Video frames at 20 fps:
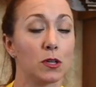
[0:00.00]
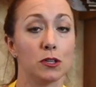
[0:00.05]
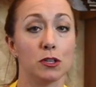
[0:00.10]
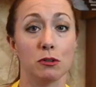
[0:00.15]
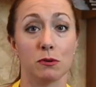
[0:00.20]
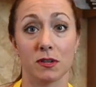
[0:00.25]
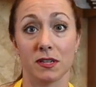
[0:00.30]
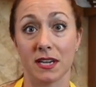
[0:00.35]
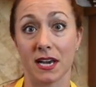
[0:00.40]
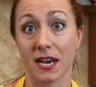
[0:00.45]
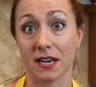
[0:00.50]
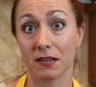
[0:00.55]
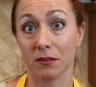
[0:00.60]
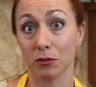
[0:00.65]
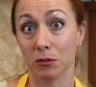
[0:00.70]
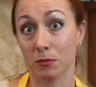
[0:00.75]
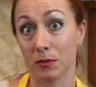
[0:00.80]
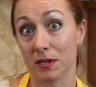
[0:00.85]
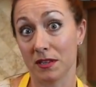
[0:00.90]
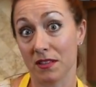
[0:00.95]
You can add a
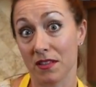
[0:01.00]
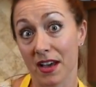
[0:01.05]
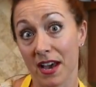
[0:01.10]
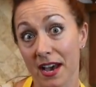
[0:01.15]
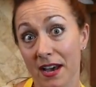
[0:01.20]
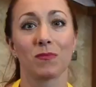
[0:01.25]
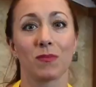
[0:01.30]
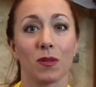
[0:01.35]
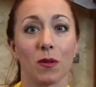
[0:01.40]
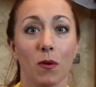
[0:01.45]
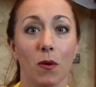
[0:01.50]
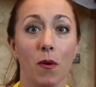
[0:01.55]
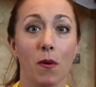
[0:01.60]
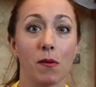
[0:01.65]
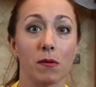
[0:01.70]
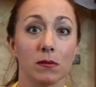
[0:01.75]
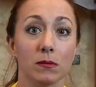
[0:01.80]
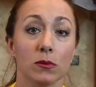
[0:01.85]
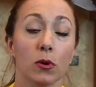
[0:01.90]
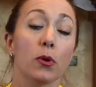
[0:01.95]
little bit of that,
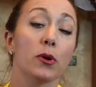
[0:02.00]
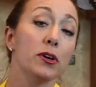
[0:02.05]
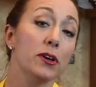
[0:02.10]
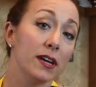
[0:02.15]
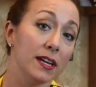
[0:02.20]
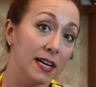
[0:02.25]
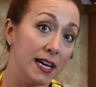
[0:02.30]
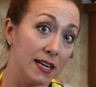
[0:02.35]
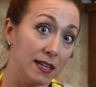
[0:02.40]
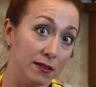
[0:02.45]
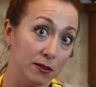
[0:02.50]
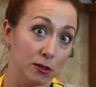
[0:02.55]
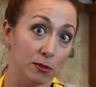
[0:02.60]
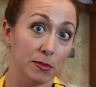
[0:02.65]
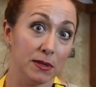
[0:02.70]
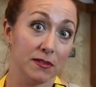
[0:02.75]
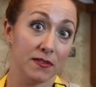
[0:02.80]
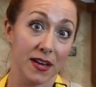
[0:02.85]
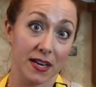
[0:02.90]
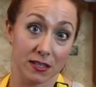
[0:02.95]
or you can add a little
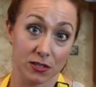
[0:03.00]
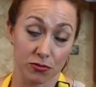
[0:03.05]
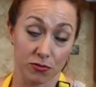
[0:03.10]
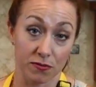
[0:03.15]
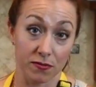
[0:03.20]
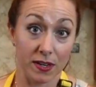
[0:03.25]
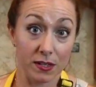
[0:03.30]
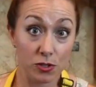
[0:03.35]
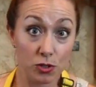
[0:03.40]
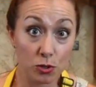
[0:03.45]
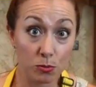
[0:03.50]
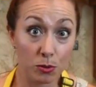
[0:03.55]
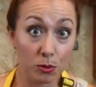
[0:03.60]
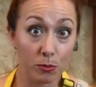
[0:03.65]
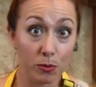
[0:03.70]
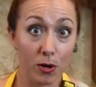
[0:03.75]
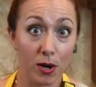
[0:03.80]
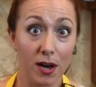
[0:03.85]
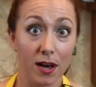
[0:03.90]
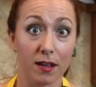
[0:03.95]
bit of extra vegetable
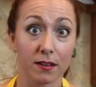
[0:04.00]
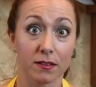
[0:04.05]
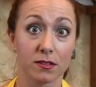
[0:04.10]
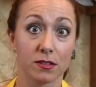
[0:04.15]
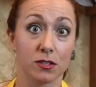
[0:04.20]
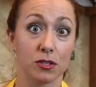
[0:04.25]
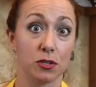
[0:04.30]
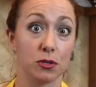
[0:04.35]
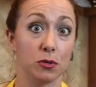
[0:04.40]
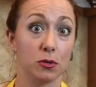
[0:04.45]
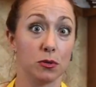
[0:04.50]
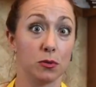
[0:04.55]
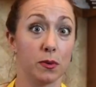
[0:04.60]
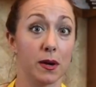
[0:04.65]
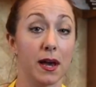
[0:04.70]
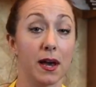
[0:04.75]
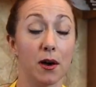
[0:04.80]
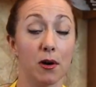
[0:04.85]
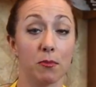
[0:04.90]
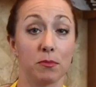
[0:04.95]
broth to
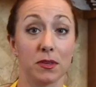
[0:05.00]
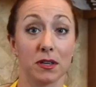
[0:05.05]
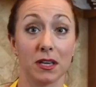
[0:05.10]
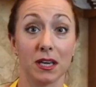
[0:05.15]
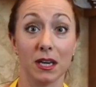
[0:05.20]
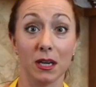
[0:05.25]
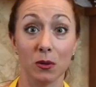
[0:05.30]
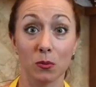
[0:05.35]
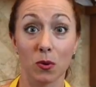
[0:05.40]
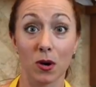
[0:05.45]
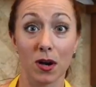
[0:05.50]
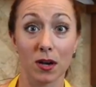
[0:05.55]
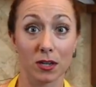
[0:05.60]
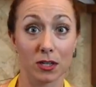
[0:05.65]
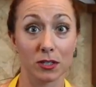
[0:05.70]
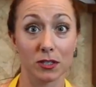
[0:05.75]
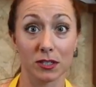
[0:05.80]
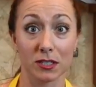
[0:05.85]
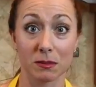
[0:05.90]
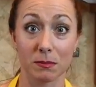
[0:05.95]
help the quinoa
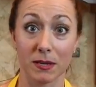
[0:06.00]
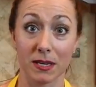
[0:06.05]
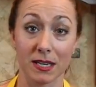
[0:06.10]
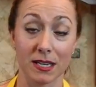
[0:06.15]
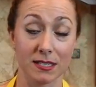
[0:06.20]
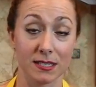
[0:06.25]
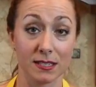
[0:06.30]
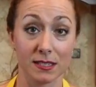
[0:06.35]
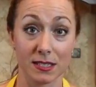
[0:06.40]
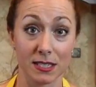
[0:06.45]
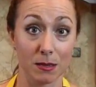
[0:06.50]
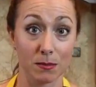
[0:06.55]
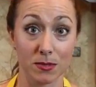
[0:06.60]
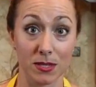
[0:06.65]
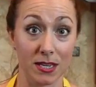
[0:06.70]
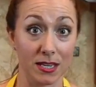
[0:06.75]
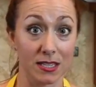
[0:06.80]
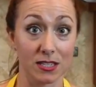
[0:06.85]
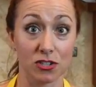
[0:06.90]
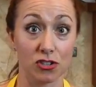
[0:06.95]
cook because it seems
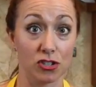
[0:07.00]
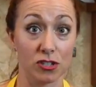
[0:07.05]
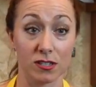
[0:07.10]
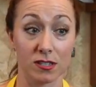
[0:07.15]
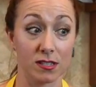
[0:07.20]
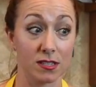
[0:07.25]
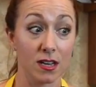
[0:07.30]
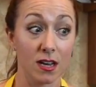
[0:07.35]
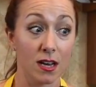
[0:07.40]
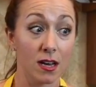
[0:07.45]
like it's just,